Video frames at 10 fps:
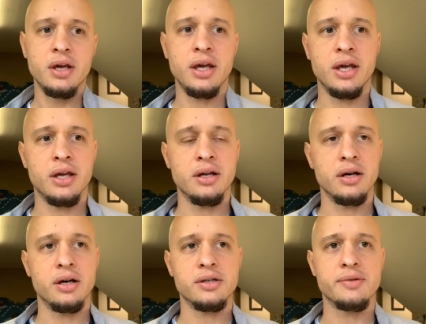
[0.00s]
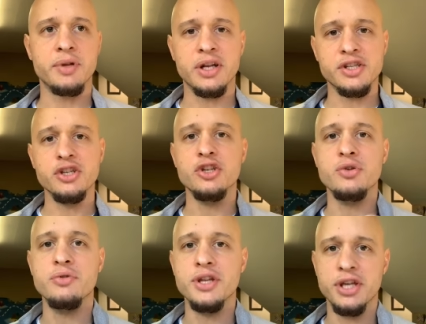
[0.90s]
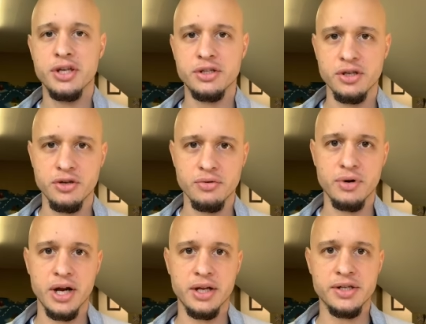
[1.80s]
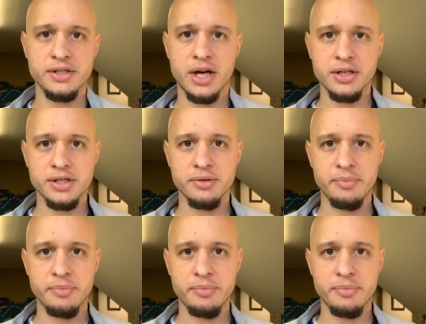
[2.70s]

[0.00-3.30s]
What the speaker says: and something that's unique to you, right? It's not just